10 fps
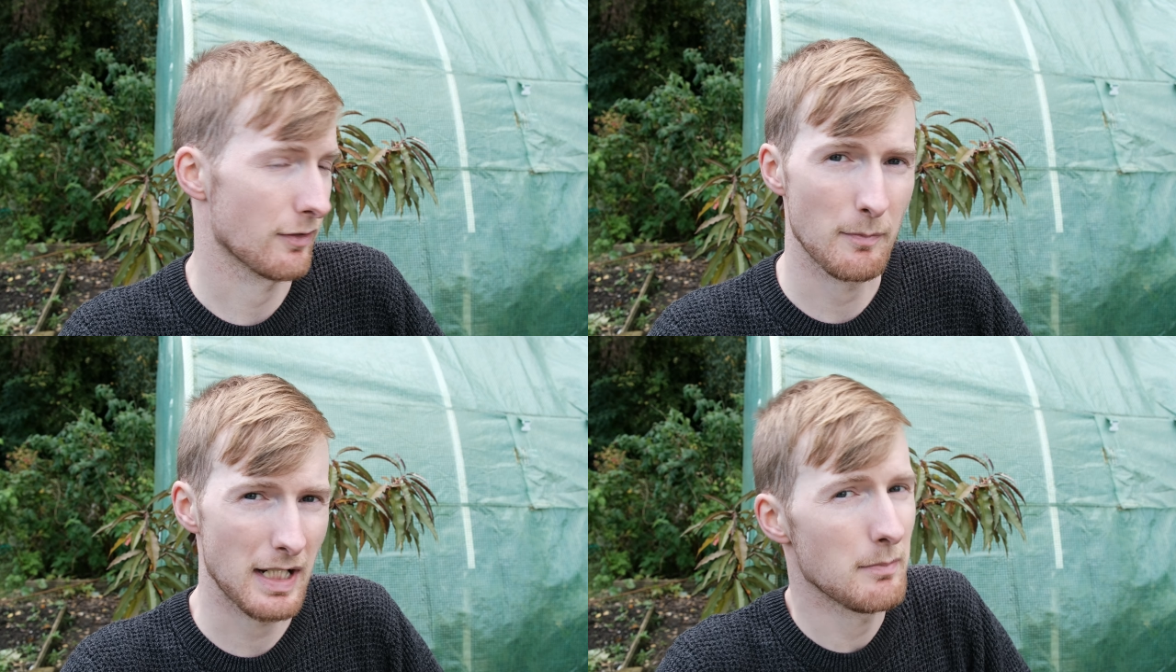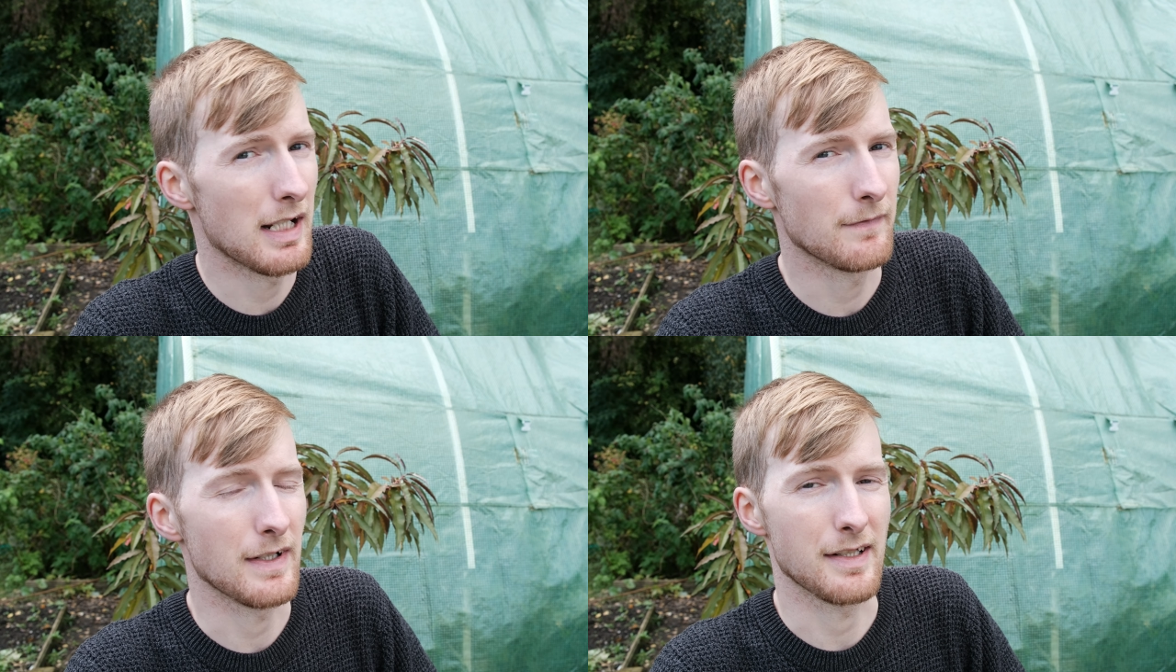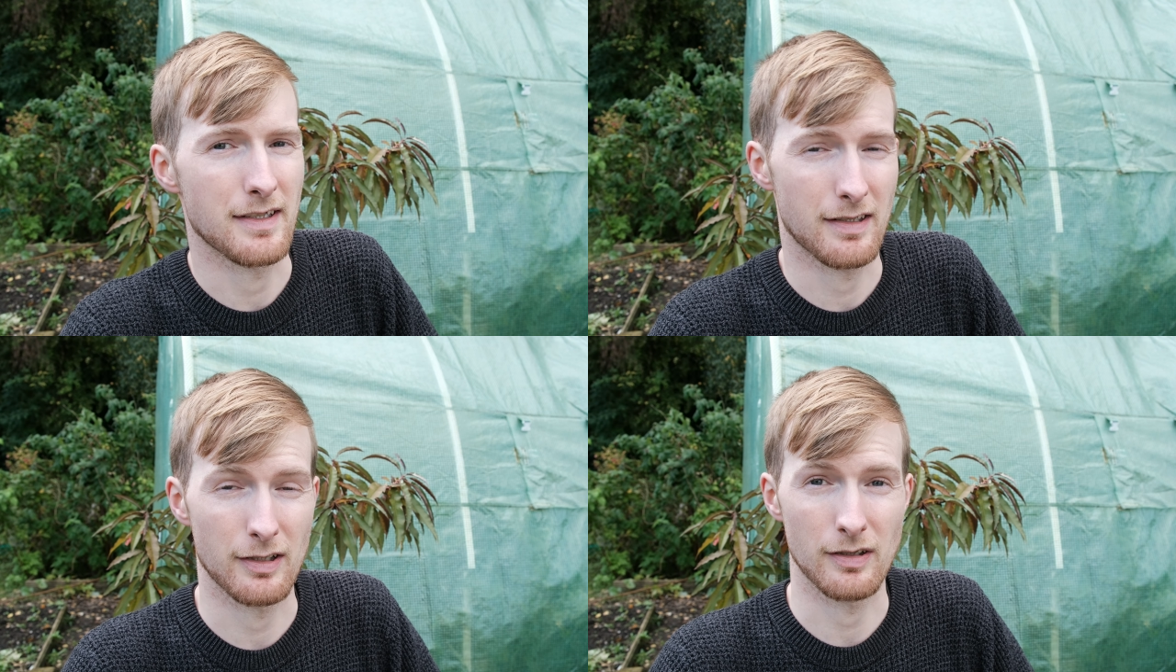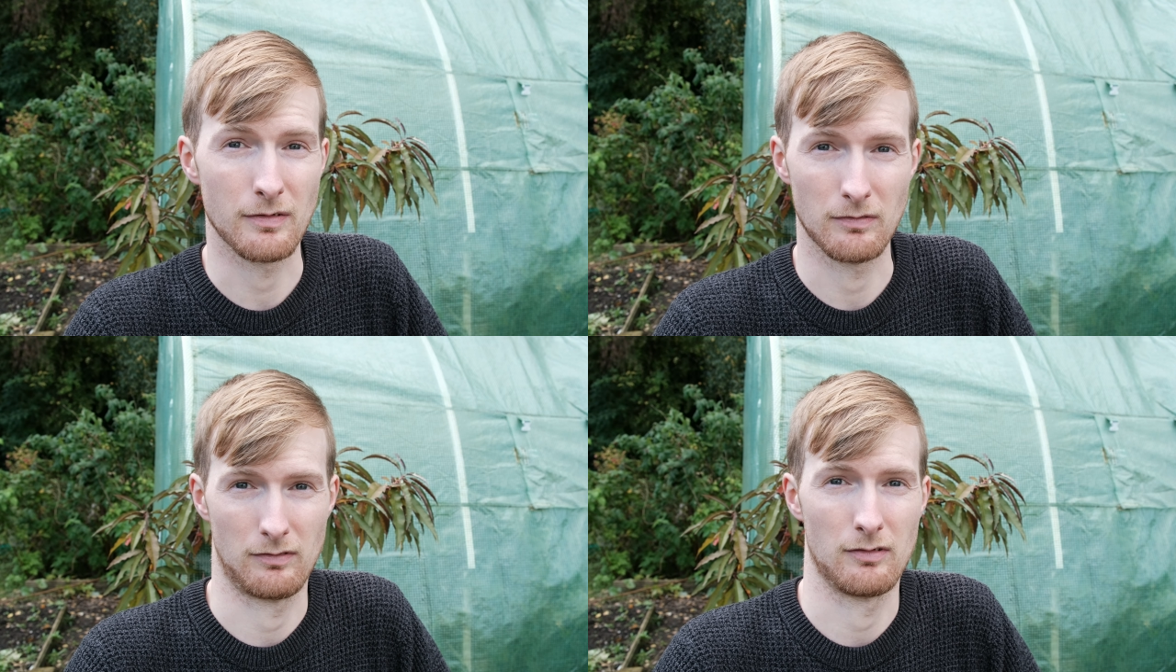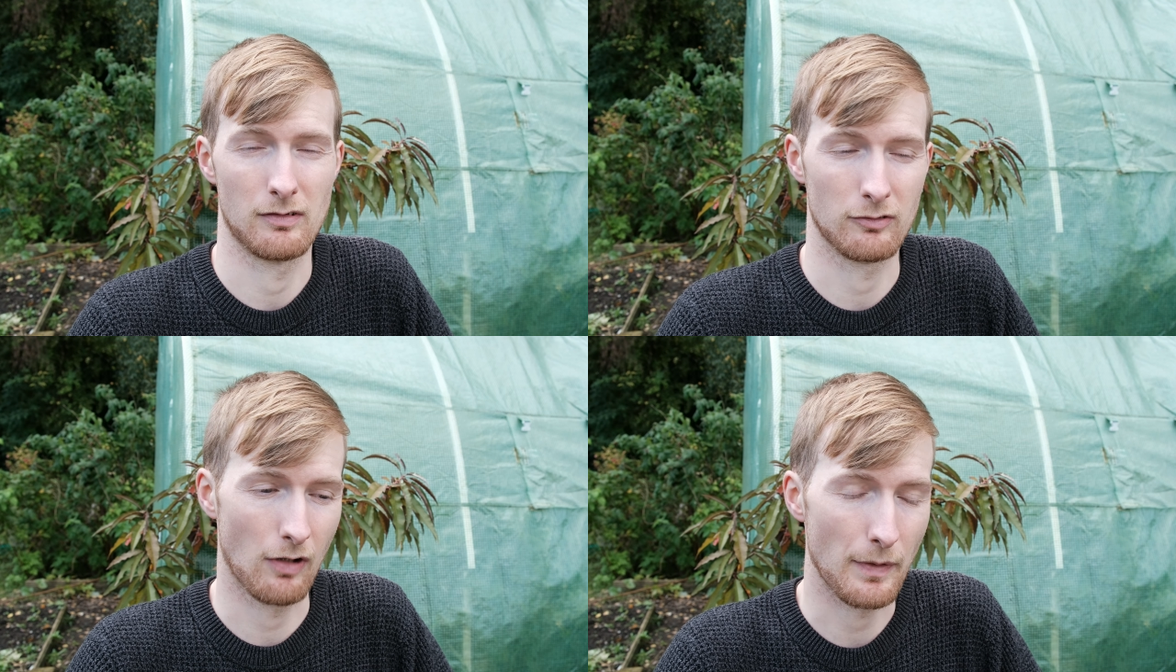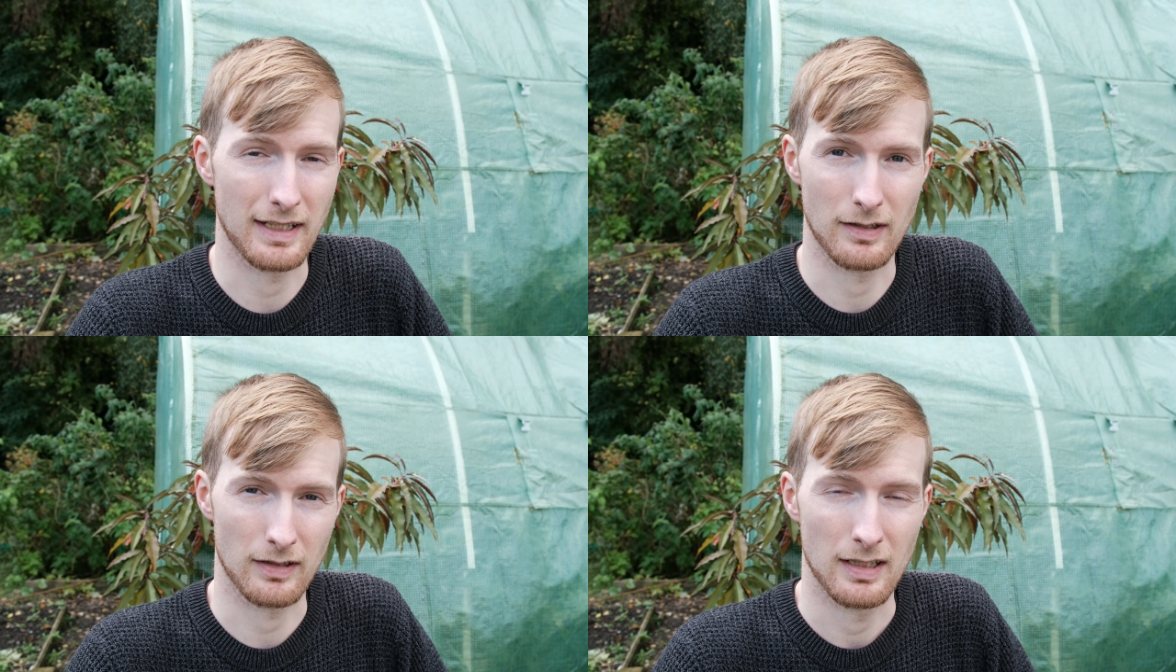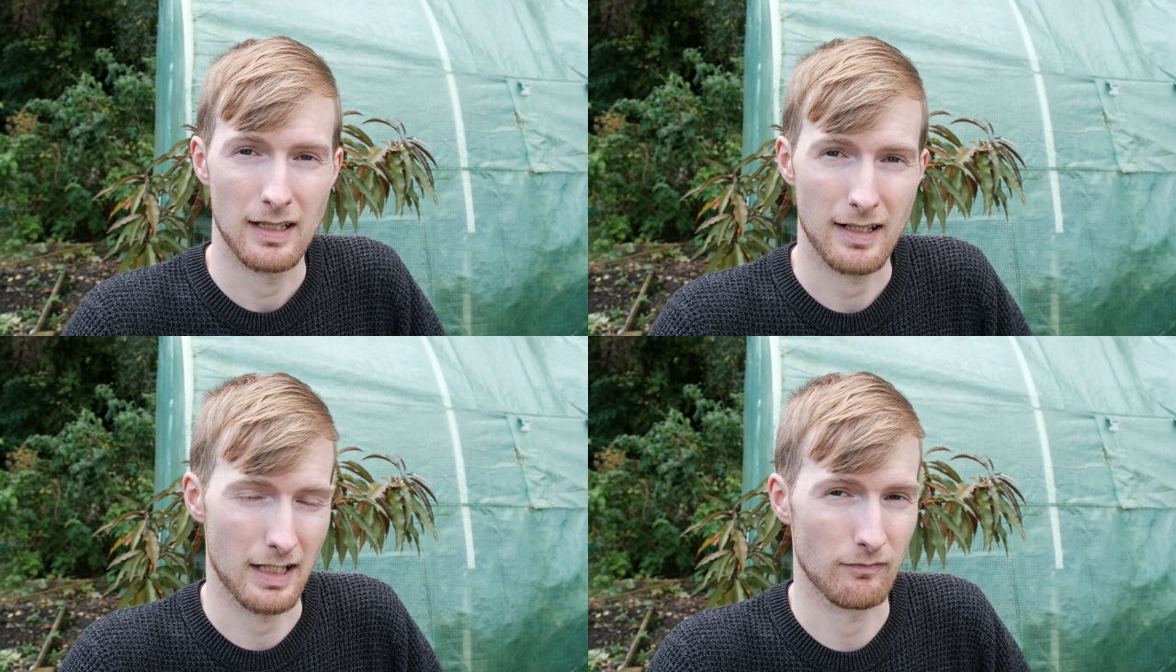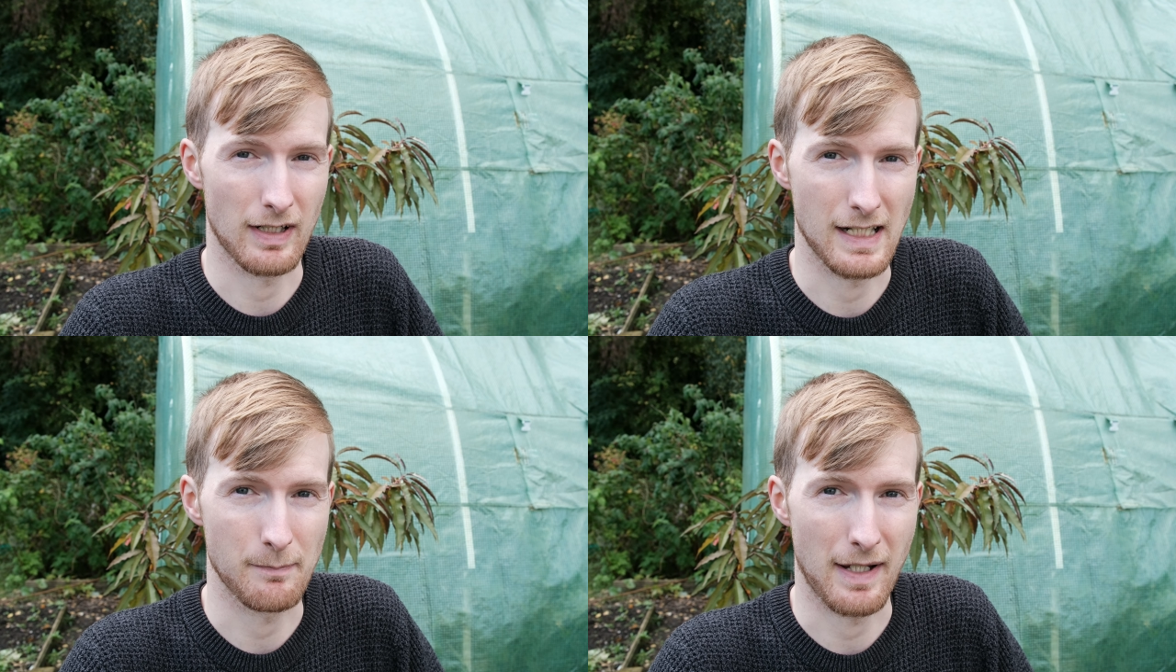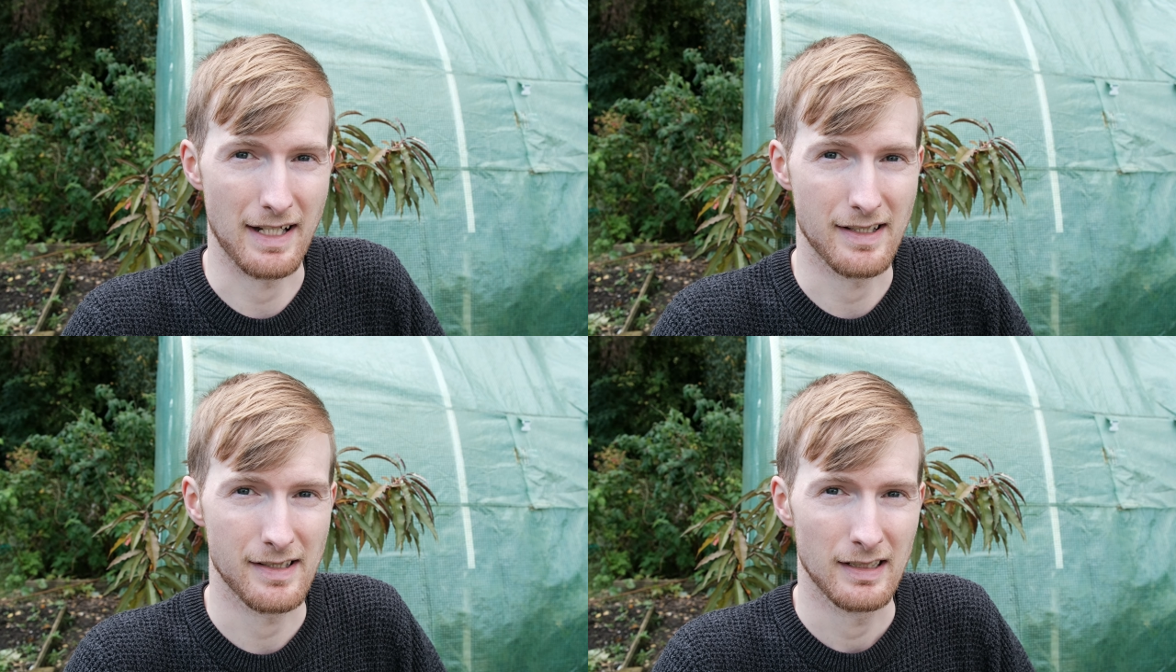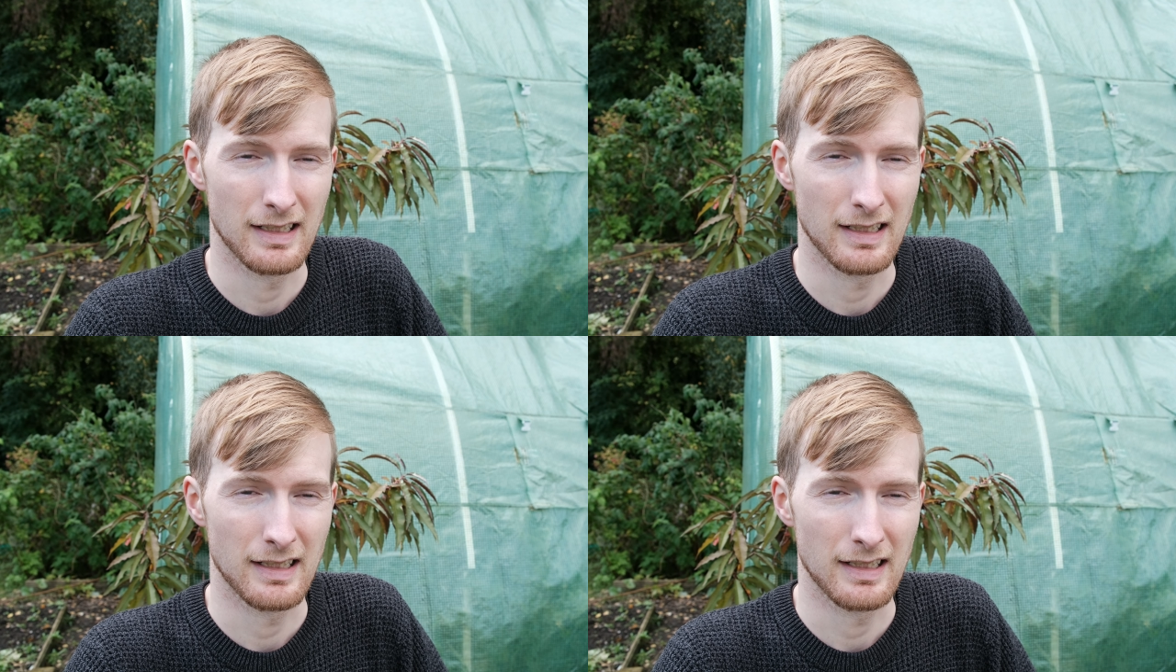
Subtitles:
There are many benefits to growing in raised beds.